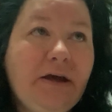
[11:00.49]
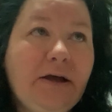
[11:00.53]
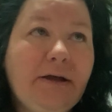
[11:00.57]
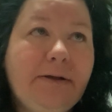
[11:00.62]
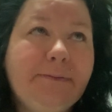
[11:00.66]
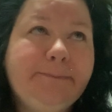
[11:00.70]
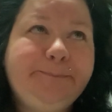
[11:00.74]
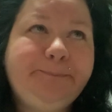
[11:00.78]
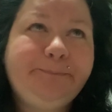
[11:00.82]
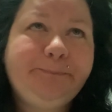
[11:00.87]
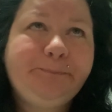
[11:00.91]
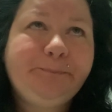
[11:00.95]

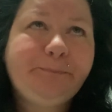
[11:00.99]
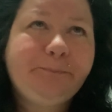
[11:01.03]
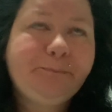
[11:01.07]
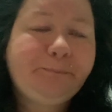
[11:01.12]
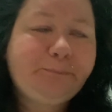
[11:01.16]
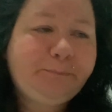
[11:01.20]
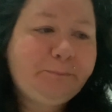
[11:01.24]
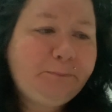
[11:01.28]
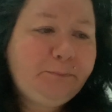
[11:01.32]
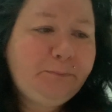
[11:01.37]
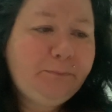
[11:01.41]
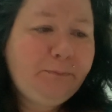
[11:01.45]
um,
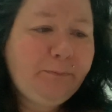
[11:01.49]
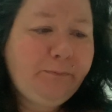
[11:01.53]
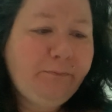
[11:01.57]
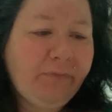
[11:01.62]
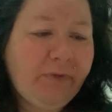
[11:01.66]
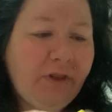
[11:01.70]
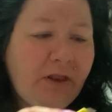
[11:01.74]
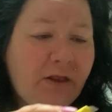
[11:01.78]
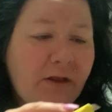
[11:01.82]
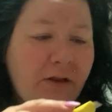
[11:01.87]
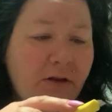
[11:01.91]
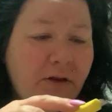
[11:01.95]

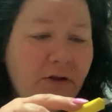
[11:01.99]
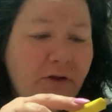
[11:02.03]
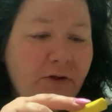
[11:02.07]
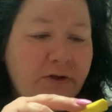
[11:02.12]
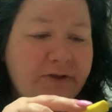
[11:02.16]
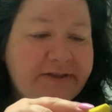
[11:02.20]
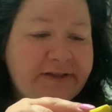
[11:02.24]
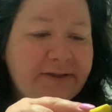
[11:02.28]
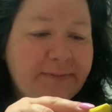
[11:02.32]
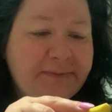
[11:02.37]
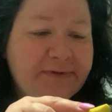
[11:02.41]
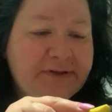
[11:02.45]

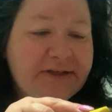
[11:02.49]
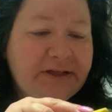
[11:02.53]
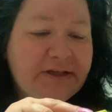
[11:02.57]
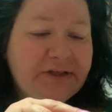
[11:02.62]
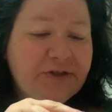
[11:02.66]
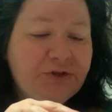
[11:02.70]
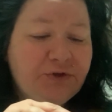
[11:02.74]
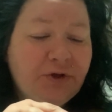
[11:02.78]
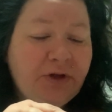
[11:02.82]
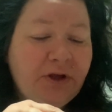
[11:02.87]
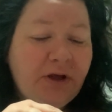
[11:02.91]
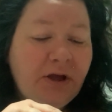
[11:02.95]

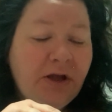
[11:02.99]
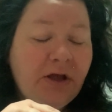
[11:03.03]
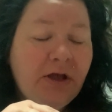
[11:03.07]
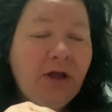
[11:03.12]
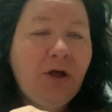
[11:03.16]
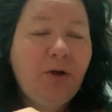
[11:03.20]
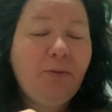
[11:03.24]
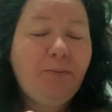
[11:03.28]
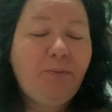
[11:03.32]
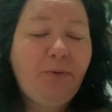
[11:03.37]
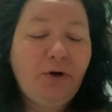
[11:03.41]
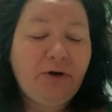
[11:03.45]
Simpsons
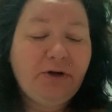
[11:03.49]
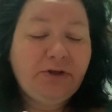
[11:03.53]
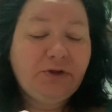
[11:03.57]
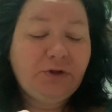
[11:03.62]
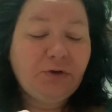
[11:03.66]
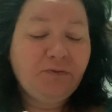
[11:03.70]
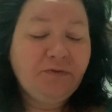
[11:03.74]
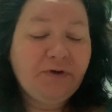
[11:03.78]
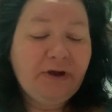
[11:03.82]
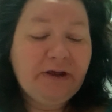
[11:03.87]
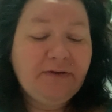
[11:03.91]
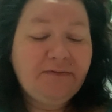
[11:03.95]
Bart the
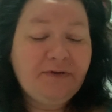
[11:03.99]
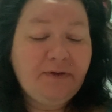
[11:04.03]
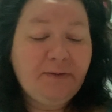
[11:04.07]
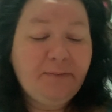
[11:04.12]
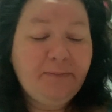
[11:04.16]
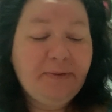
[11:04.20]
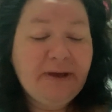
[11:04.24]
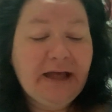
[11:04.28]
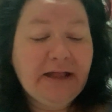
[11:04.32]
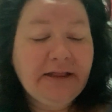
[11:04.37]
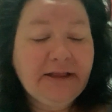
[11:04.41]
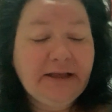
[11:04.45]
Raven
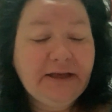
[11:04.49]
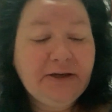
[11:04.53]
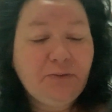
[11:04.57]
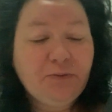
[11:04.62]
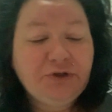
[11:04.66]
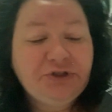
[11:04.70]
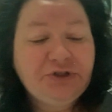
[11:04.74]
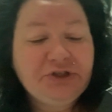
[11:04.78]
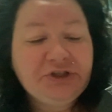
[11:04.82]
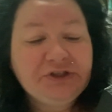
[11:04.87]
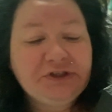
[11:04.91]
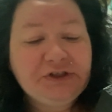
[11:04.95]
palette,
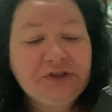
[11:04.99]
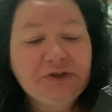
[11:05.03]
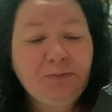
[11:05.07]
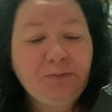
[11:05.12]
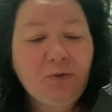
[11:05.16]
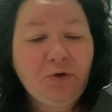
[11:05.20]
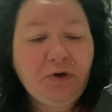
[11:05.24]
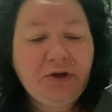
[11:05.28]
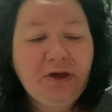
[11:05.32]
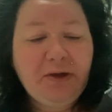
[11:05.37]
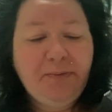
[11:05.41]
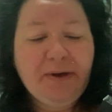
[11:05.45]
which is a
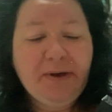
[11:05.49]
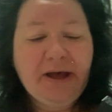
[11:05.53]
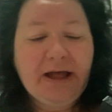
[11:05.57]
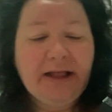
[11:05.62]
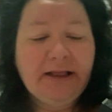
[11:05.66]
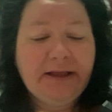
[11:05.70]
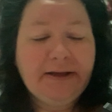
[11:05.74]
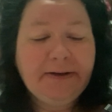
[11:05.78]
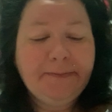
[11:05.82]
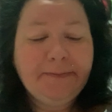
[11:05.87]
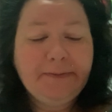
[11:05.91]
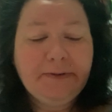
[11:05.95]
smoky
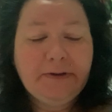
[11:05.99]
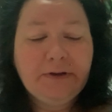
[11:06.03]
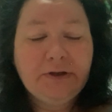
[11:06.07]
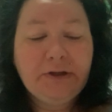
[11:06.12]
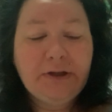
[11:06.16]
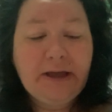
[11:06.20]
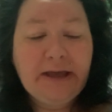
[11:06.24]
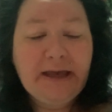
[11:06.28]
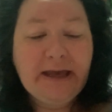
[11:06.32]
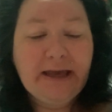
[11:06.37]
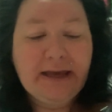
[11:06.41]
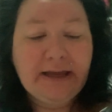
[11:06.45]
palette.
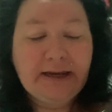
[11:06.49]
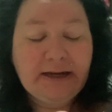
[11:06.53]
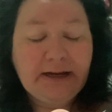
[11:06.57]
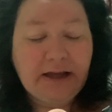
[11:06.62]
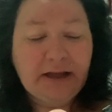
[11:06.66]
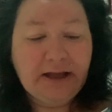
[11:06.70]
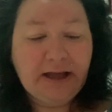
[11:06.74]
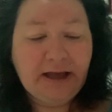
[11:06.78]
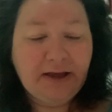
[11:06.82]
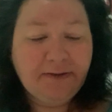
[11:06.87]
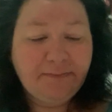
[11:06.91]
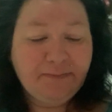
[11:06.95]
And
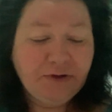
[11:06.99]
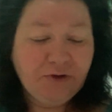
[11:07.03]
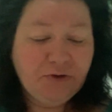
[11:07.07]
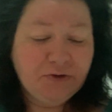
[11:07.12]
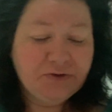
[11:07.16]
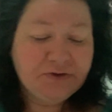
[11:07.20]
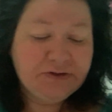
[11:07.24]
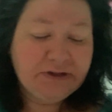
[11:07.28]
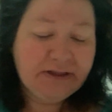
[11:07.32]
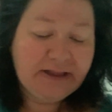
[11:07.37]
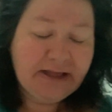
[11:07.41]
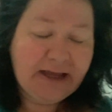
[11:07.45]
uh, I've been
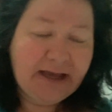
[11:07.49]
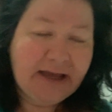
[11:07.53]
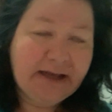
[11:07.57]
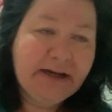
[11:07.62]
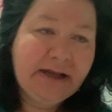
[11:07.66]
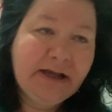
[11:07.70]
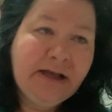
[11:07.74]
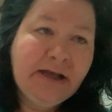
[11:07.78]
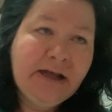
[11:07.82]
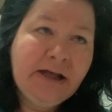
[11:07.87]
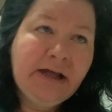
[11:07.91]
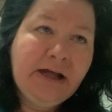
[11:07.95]
using that
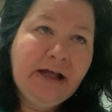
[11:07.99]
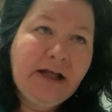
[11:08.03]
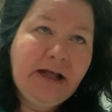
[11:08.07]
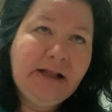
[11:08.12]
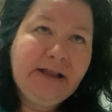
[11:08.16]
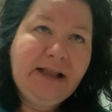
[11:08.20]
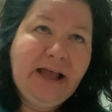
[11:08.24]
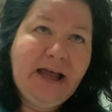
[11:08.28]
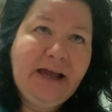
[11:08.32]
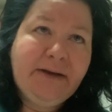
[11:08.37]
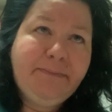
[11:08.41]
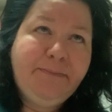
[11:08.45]
a
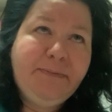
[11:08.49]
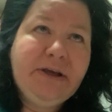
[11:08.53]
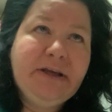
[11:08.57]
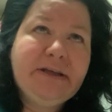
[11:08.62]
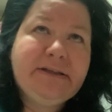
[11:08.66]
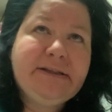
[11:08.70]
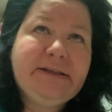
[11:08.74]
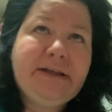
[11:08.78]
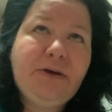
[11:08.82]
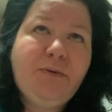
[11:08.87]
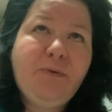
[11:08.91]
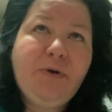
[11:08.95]
lot
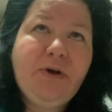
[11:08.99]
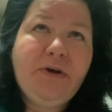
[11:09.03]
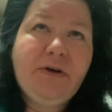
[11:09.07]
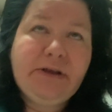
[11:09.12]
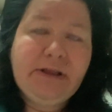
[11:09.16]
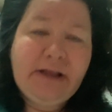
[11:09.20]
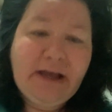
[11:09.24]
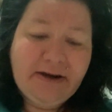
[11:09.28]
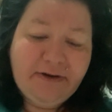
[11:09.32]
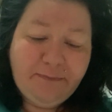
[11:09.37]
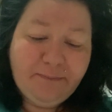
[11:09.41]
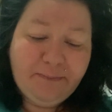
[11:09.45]
because I wear a
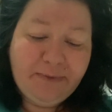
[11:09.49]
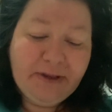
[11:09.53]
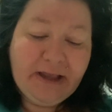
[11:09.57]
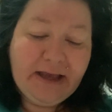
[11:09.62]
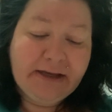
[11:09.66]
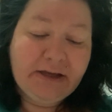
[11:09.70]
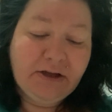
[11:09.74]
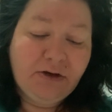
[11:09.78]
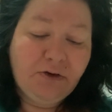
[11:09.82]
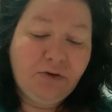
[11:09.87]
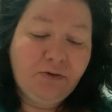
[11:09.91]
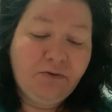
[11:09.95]
lot of
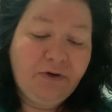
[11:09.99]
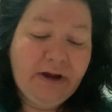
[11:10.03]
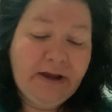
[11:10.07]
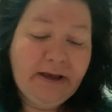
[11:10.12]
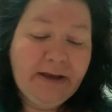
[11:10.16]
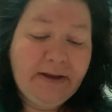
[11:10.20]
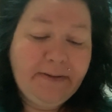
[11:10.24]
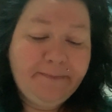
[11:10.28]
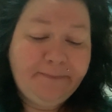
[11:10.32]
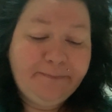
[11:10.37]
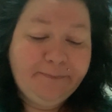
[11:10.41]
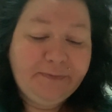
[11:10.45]
black and
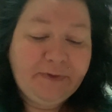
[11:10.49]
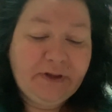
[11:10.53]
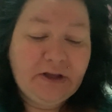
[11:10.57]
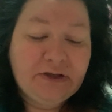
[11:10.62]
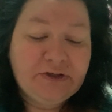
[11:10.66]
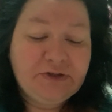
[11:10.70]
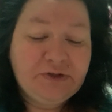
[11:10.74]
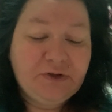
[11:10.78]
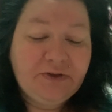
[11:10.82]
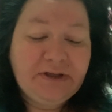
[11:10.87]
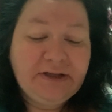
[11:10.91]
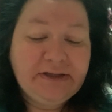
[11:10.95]
gray.
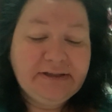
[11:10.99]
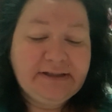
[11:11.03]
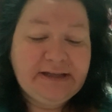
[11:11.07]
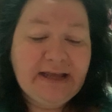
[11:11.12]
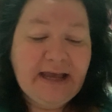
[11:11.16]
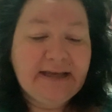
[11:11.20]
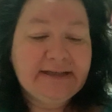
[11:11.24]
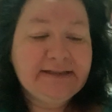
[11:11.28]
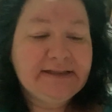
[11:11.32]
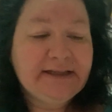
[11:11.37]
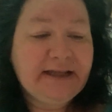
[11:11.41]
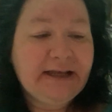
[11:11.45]
So this
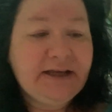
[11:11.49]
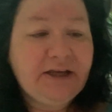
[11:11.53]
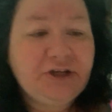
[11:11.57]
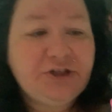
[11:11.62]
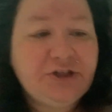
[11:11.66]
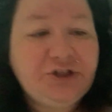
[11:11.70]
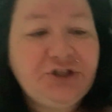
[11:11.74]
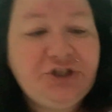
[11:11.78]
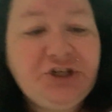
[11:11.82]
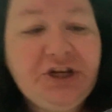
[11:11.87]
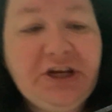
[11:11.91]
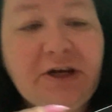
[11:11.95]
has like a
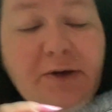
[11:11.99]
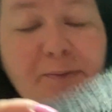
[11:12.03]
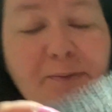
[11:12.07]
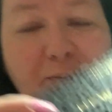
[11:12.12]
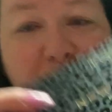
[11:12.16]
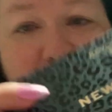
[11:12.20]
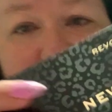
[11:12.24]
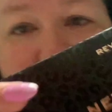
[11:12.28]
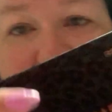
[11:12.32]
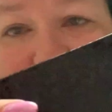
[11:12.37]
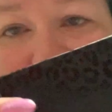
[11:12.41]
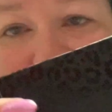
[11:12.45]
cheetah
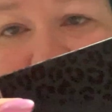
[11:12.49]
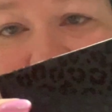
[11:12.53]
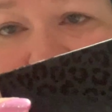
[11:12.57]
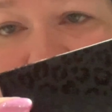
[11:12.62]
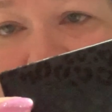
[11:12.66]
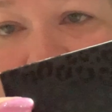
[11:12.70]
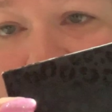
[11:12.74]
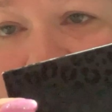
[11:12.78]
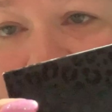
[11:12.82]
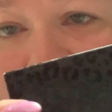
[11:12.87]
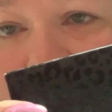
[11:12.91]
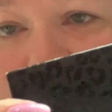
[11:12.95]
print
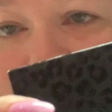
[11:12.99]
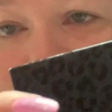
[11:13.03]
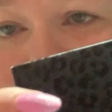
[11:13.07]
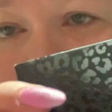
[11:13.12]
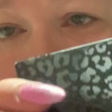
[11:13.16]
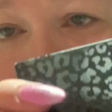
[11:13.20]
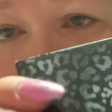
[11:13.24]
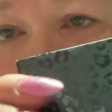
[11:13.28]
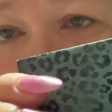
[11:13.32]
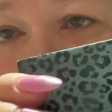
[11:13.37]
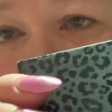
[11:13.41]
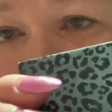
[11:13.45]

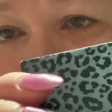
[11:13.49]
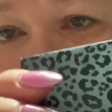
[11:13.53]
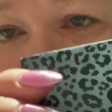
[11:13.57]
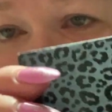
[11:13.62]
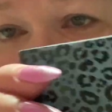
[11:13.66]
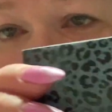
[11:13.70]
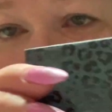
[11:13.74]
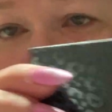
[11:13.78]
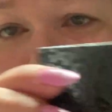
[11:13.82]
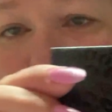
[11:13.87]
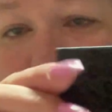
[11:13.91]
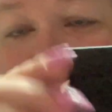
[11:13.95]
on
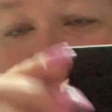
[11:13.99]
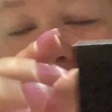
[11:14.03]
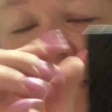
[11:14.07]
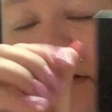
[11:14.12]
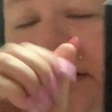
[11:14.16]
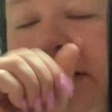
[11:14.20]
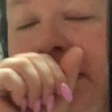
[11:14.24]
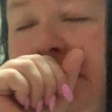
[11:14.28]
the uh,